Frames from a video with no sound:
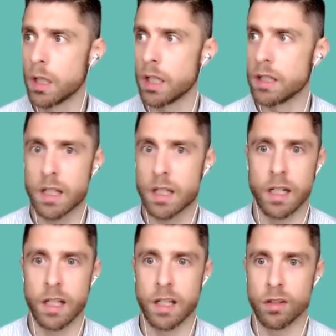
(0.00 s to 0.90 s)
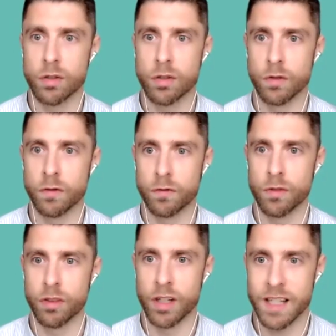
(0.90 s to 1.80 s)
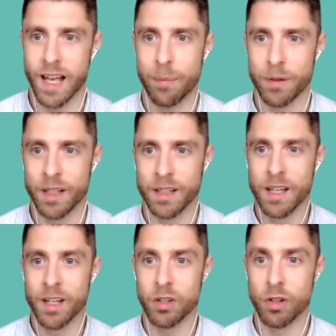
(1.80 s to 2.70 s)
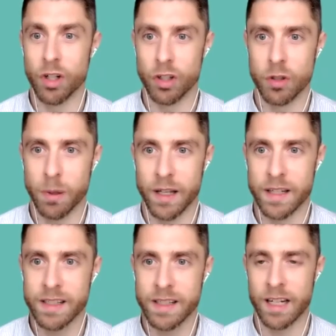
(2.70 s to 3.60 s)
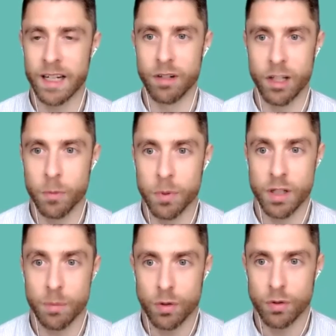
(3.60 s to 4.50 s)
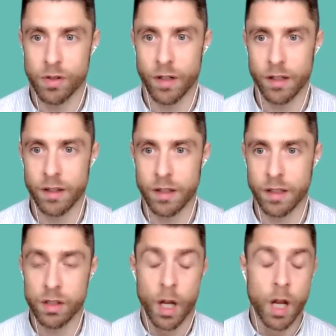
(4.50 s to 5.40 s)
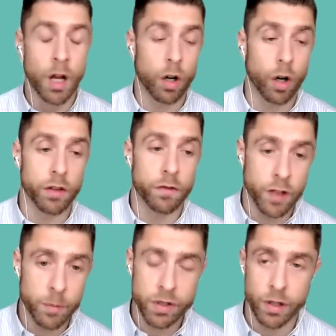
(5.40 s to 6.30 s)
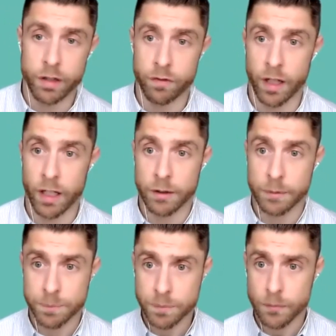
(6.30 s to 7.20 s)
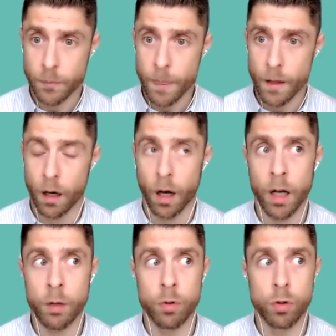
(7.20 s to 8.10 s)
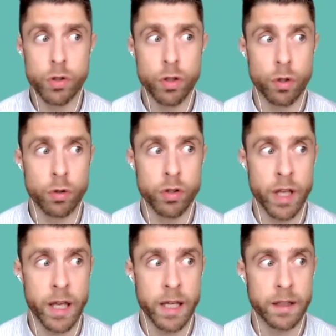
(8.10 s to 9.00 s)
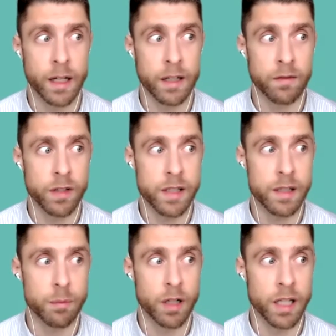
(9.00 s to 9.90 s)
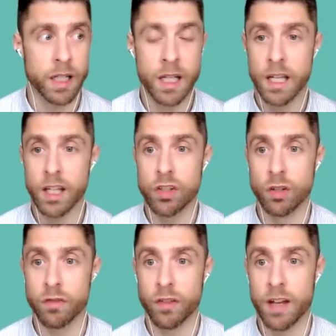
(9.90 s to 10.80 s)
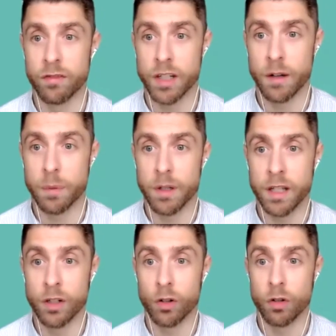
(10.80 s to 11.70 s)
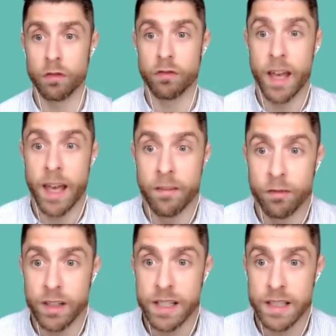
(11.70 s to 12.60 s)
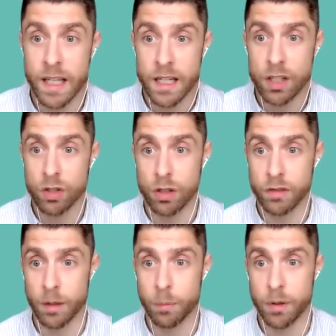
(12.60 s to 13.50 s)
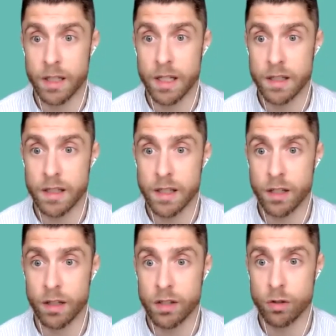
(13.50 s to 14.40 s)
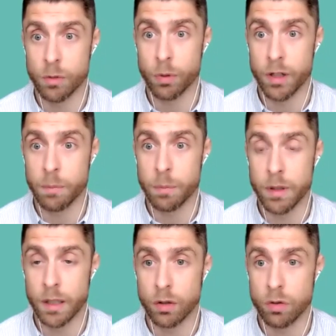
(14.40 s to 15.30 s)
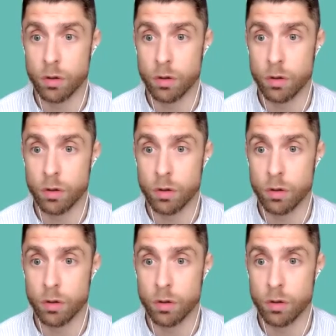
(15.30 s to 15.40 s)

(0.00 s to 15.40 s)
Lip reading: it's clear that sort of things are happening, you're in a good place, and it really opens up doors for other things. On the flip side of that, I would also say that VC money is not for every company or not for every stage of company necessarily. So the point being that,